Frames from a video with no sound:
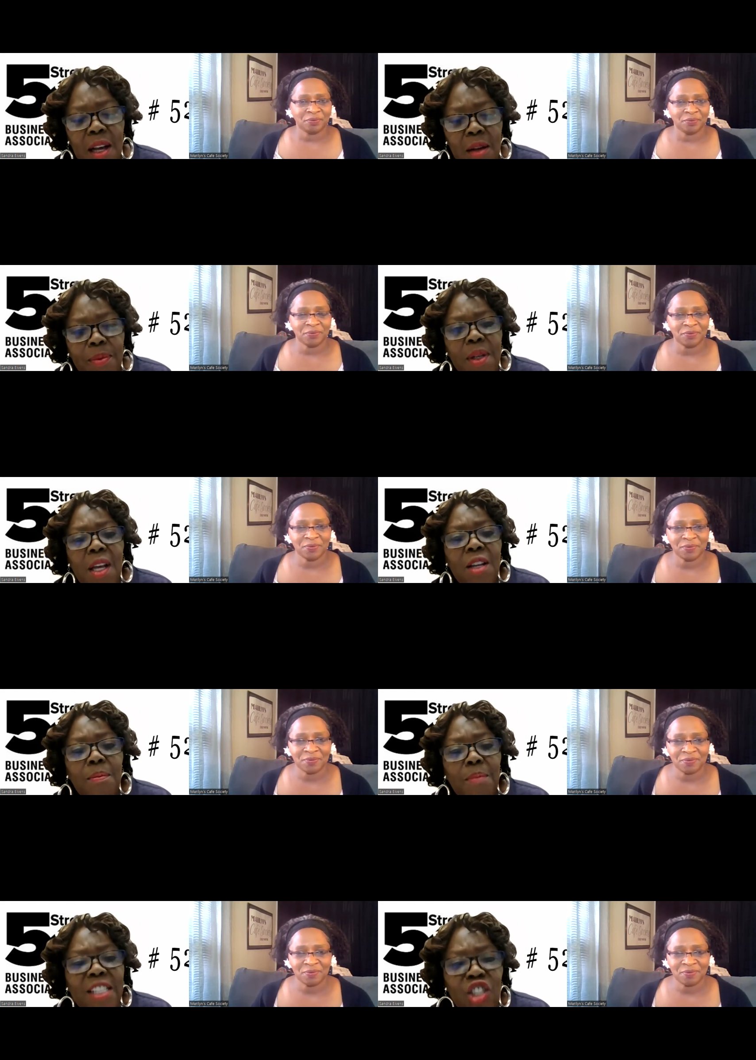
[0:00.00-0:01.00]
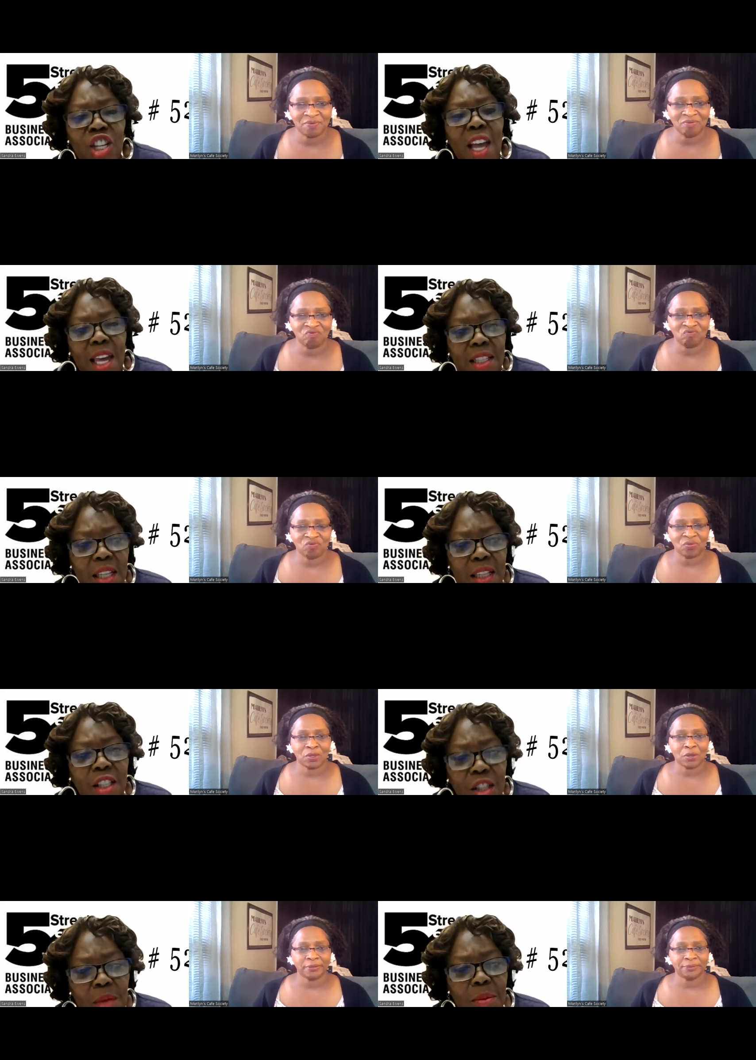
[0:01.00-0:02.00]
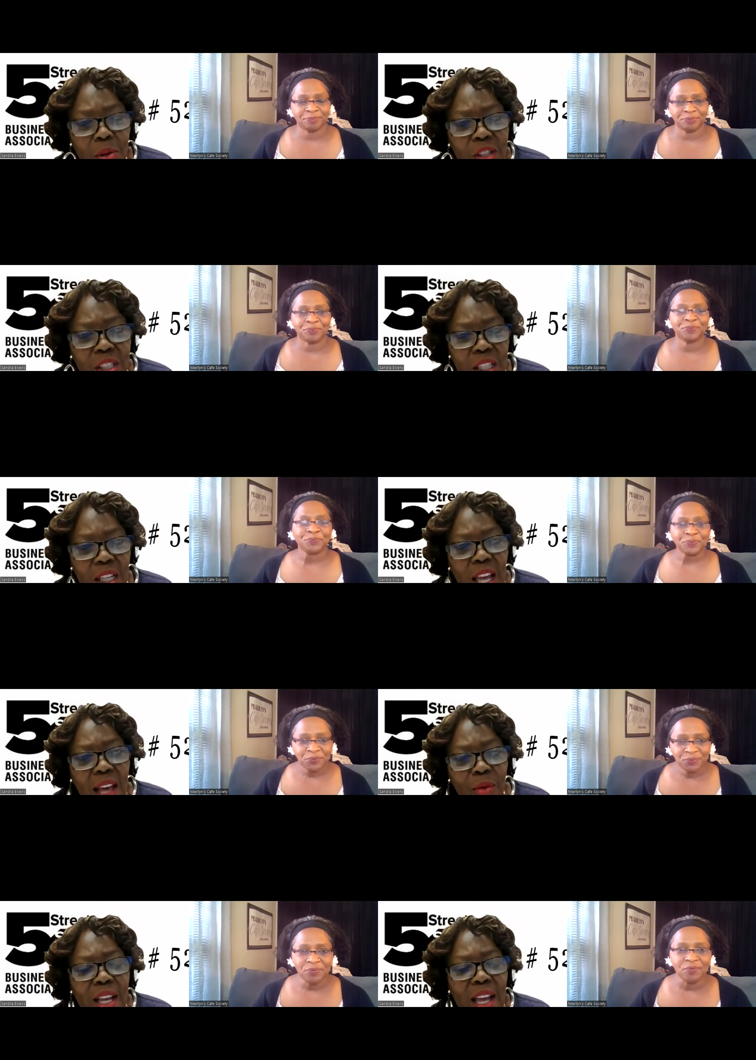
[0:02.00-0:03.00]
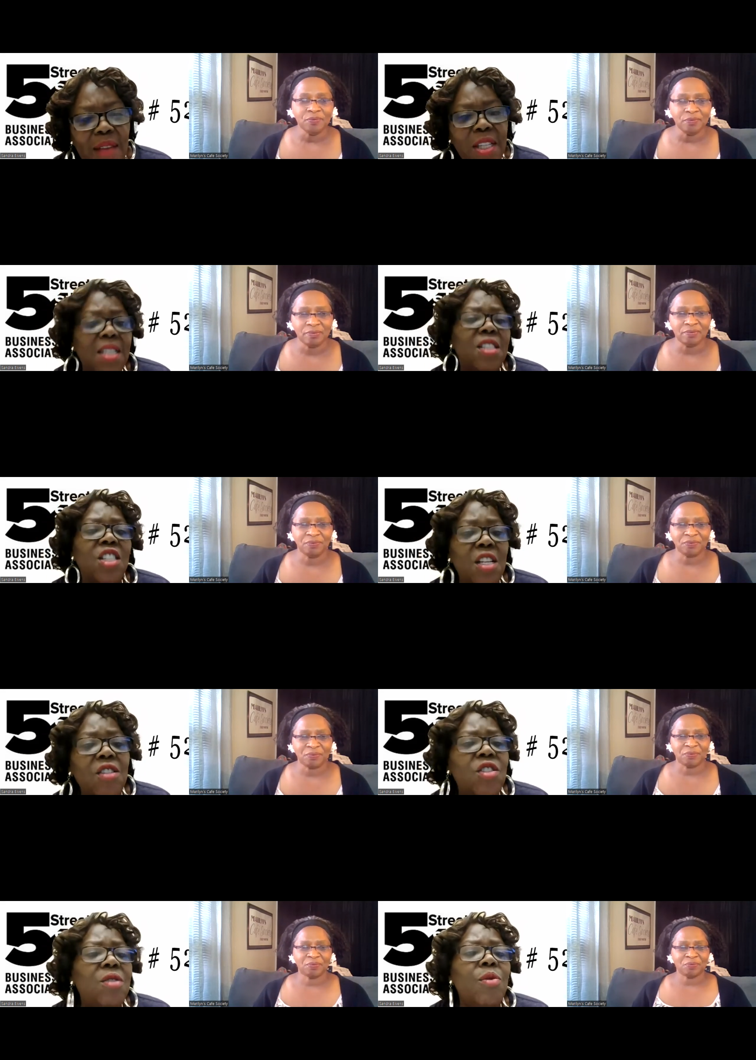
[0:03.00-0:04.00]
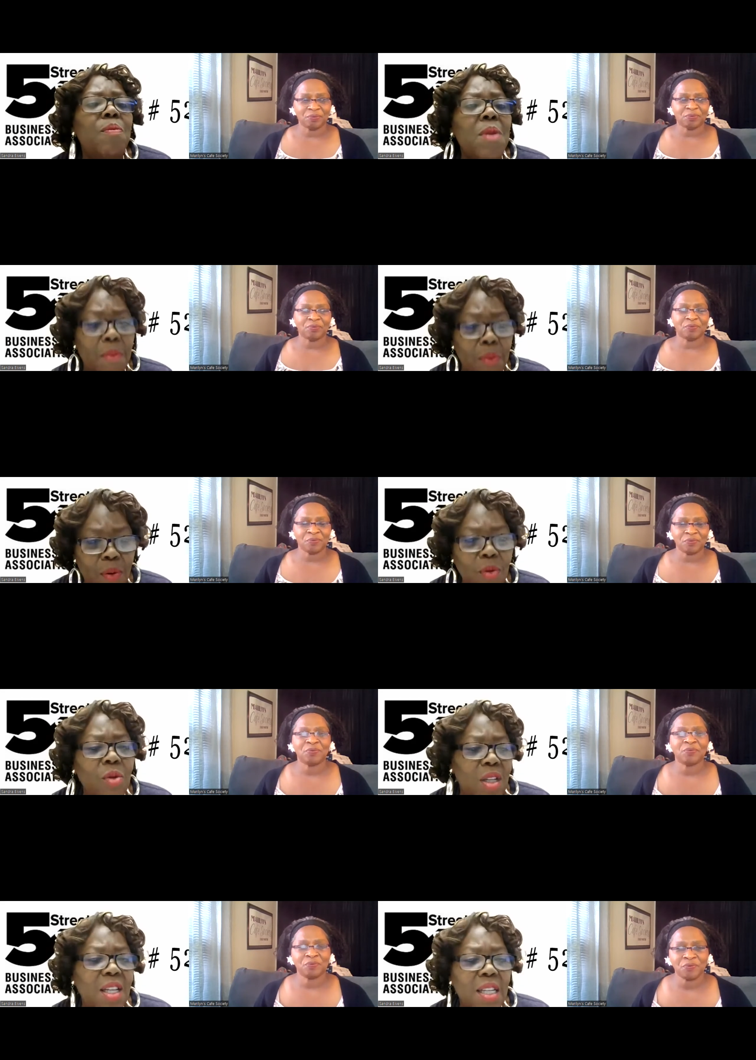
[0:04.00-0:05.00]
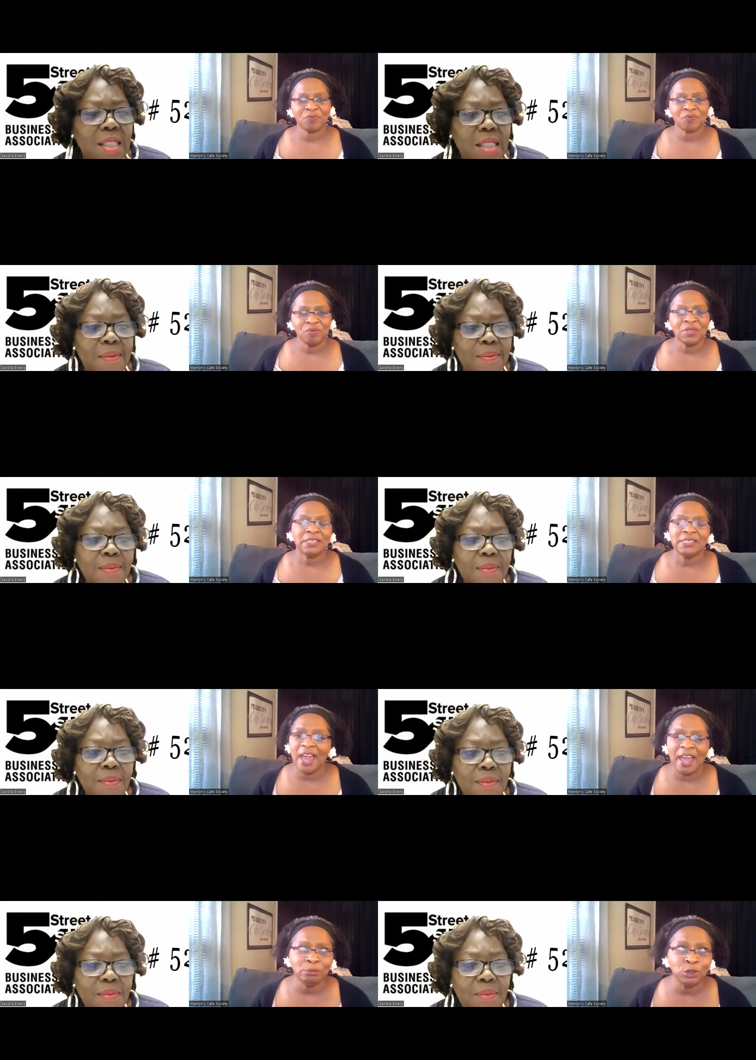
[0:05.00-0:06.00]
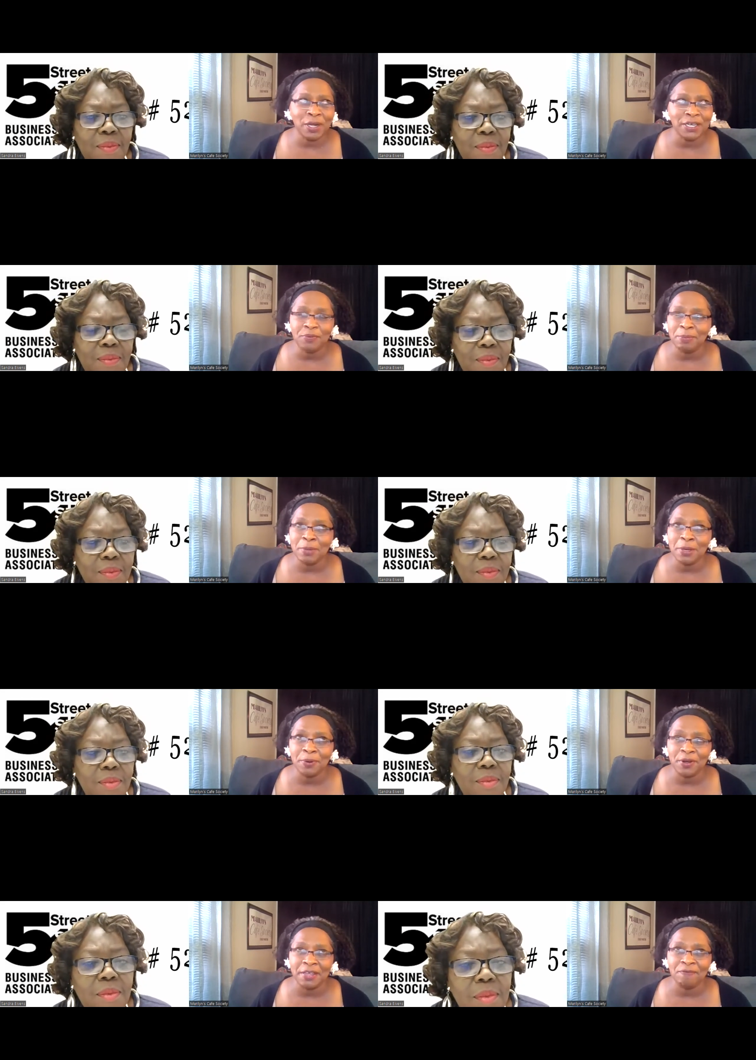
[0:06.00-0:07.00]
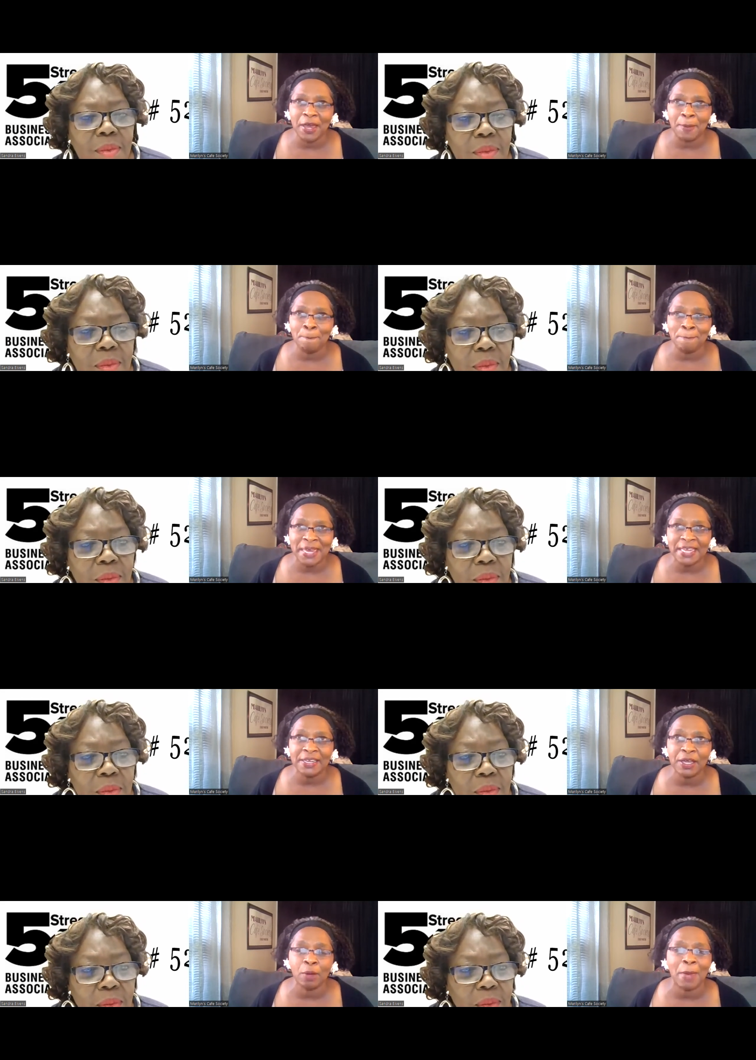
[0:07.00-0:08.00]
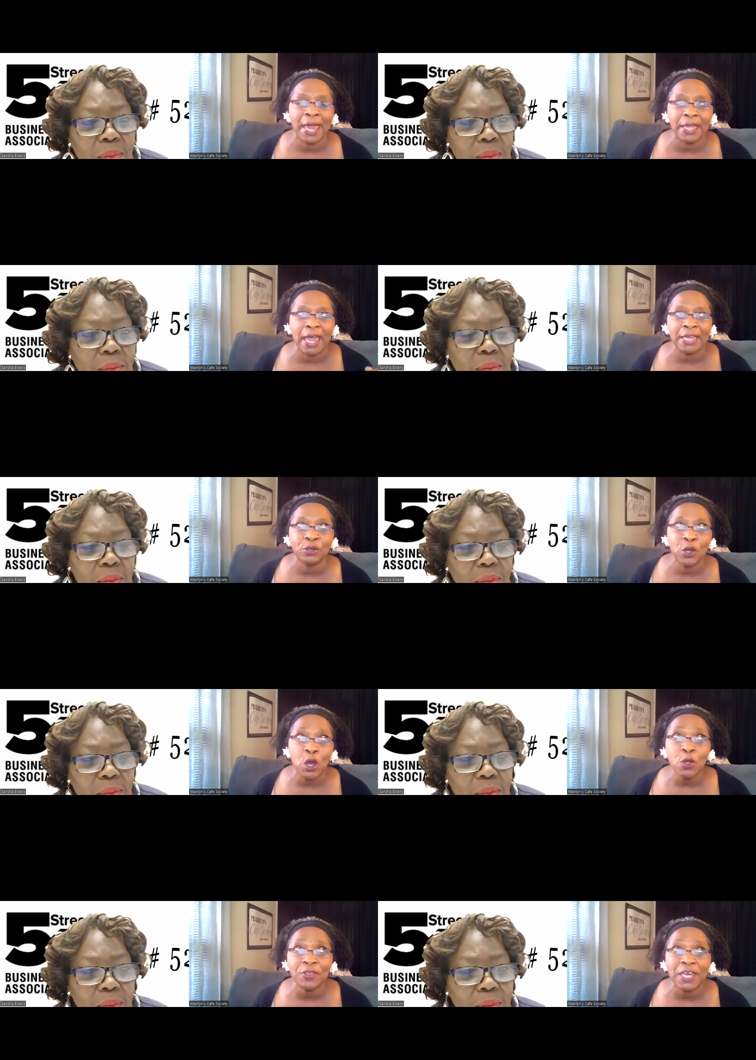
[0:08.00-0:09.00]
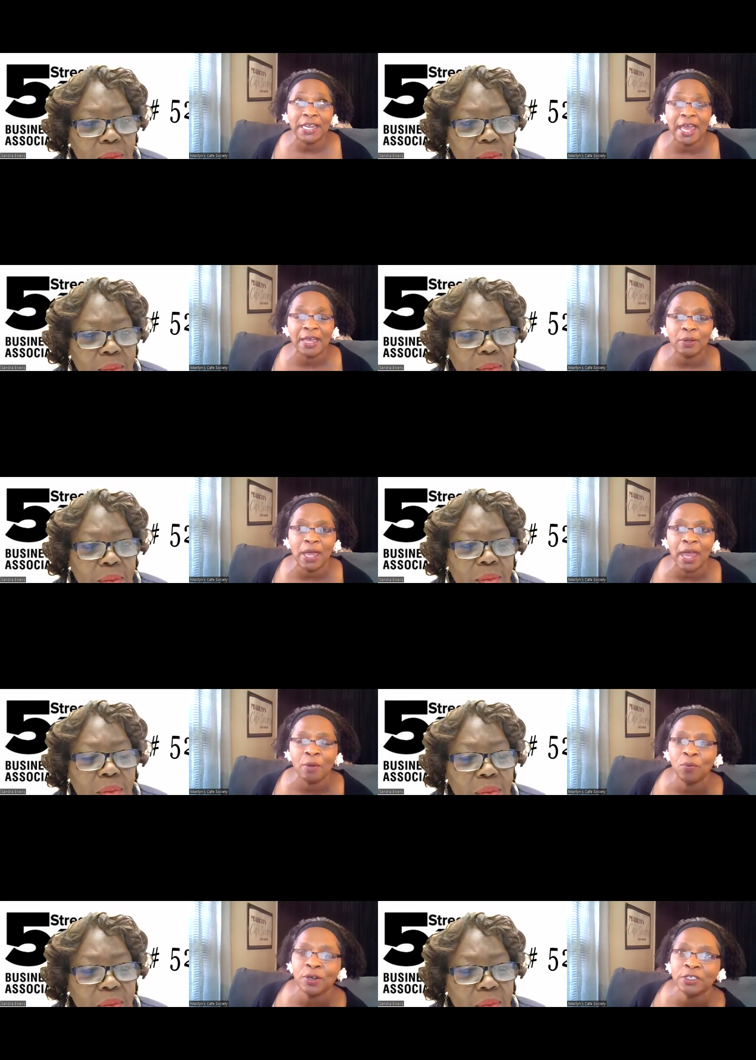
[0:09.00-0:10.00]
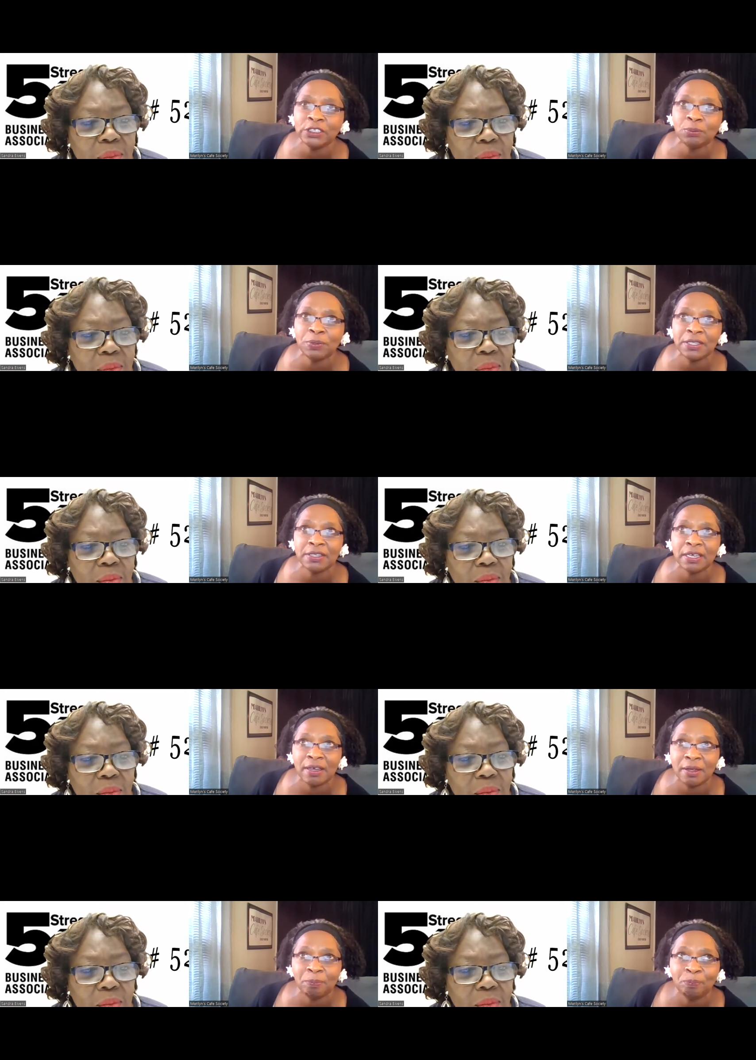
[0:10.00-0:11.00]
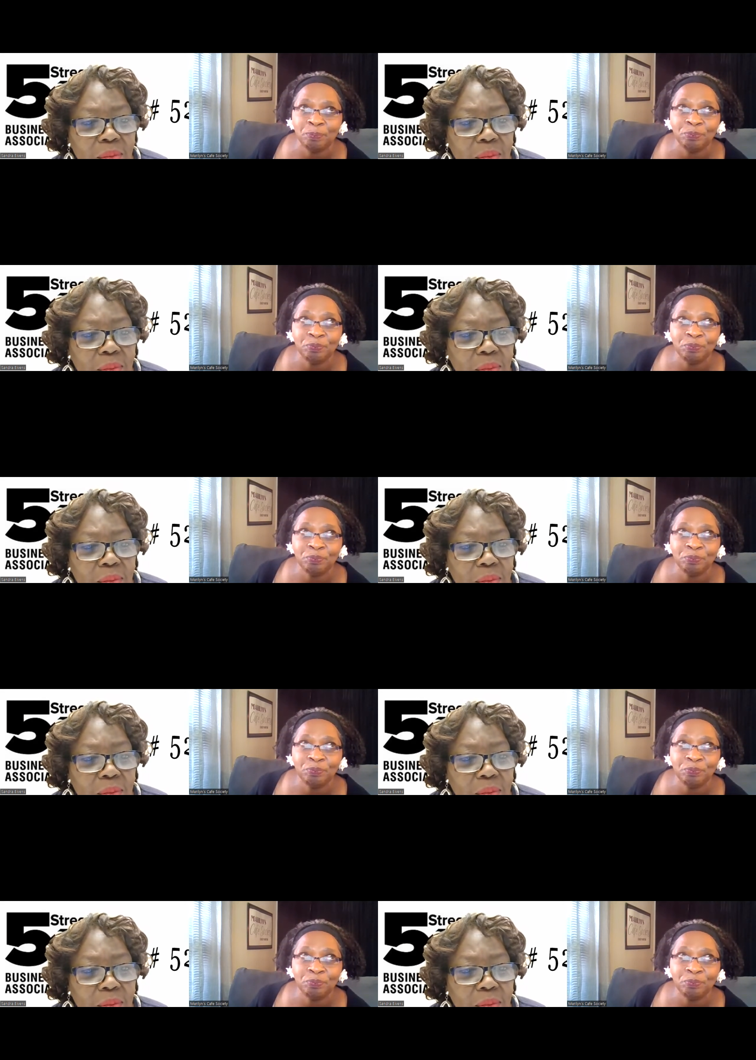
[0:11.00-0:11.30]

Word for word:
Speaker 1: helped make change in this community and we have to continue to remember who he is.
Speaker 2: Now, I'm trying to remember if I met him. I, I know that I, I worked with um